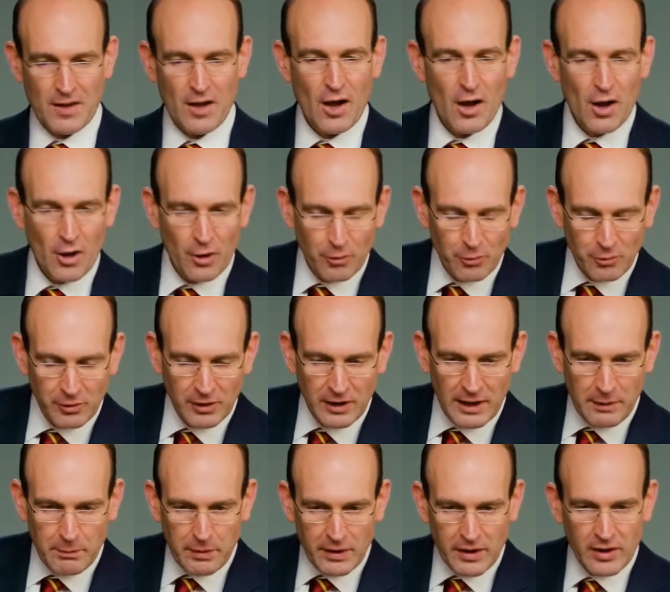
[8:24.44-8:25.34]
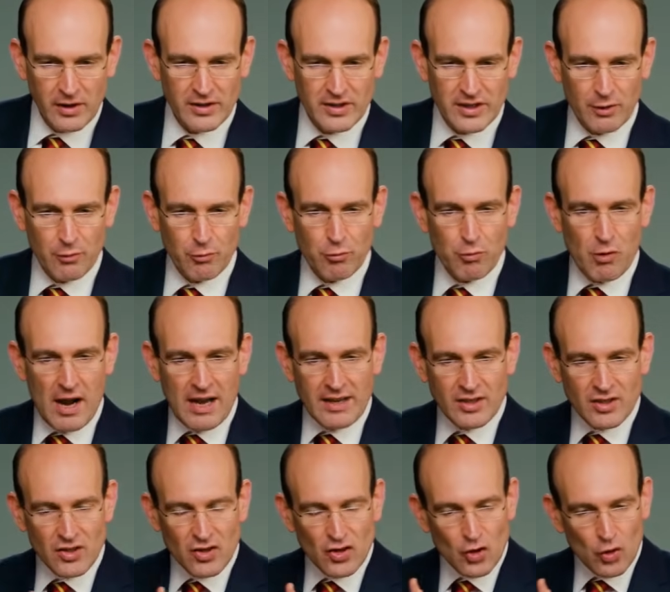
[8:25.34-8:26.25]
Only because it
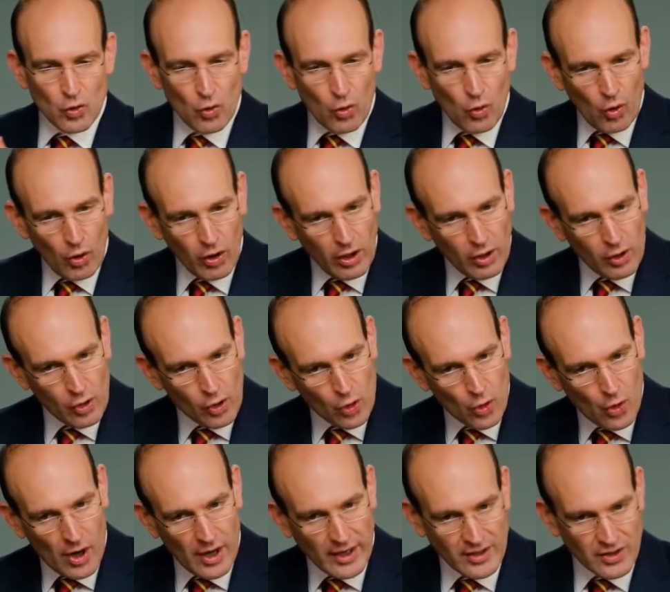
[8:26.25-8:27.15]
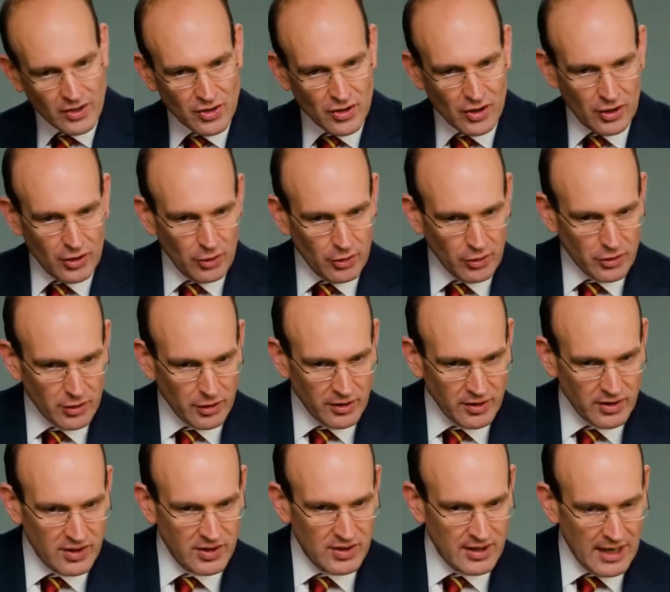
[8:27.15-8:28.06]
rests all on Christ and not on
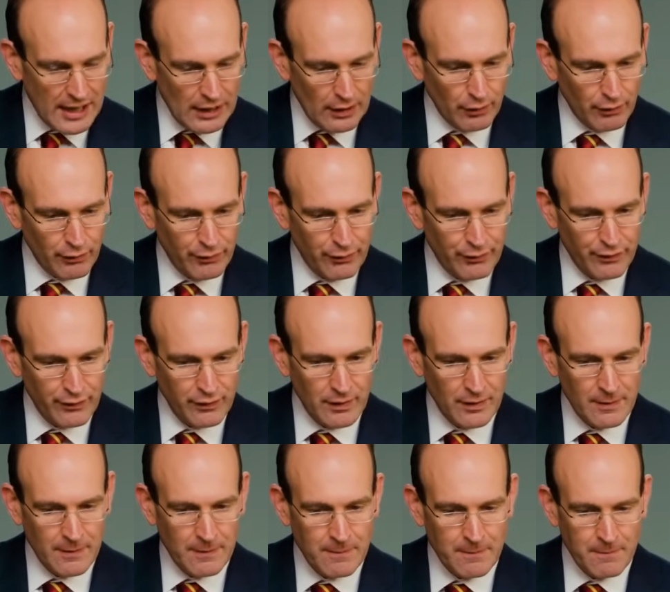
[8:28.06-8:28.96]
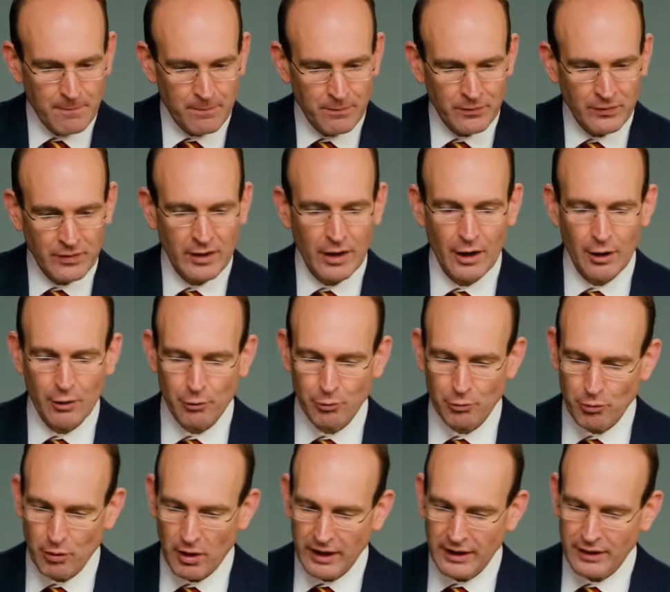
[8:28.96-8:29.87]
self, a
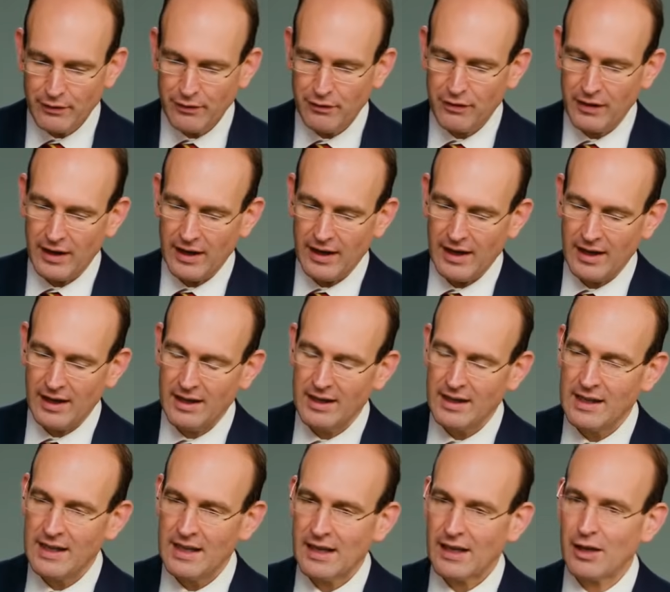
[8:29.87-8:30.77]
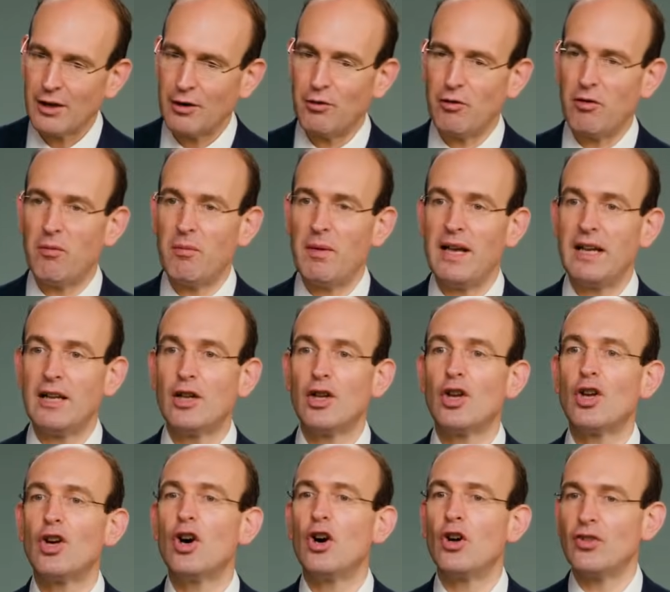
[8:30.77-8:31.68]
right fear can remain
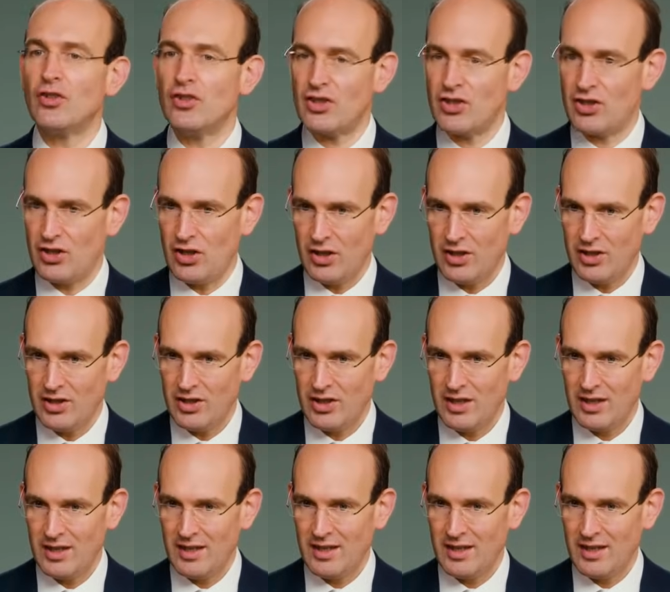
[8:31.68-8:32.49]
constant